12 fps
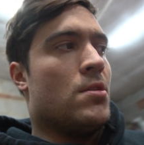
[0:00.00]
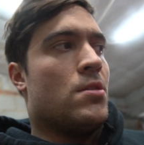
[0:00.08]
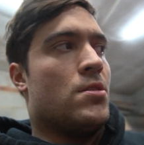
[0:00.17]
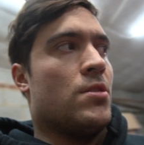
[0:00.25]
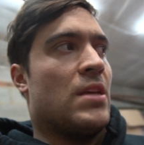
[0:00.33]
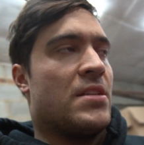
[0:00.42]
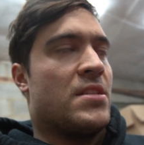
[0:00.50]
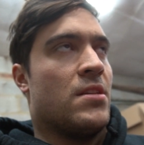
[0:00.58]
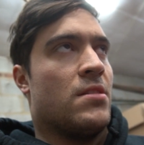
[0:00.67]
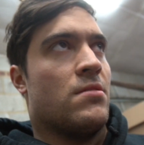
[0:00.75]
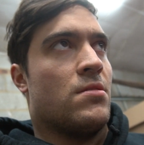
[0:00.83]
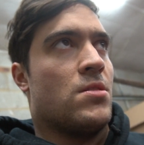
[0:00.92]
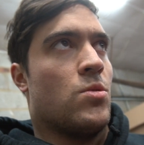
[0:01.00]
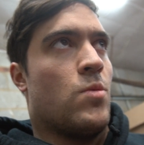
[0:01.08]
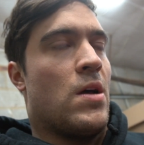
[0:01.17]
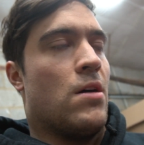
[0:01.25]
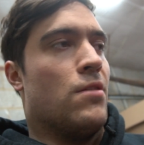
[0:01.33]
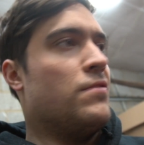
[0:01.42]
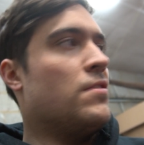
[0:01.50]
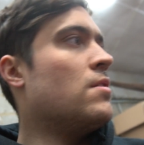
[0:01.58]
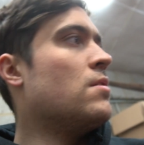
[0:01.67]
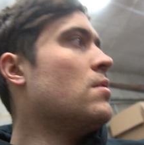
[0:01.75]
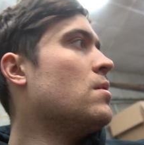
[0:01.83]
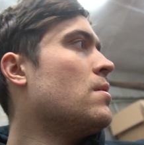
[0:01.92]
2012,
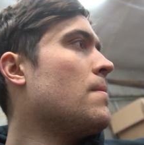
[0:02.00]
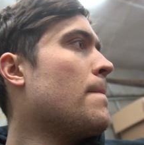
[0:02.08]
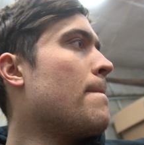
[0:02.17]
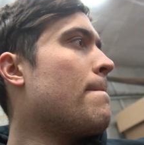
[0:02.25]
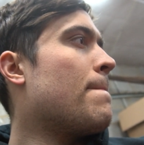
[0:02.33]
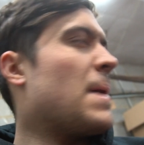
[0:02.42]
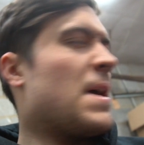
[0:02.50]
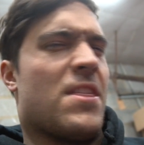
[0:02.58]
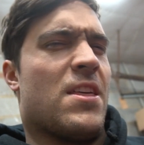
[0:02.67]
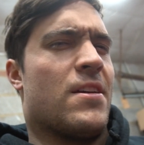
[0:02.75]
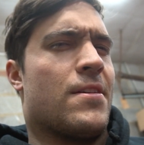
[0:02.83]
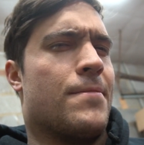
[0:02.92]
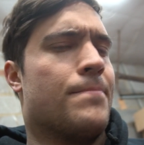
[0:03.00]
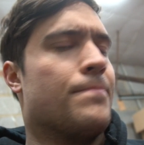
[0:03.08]
I think.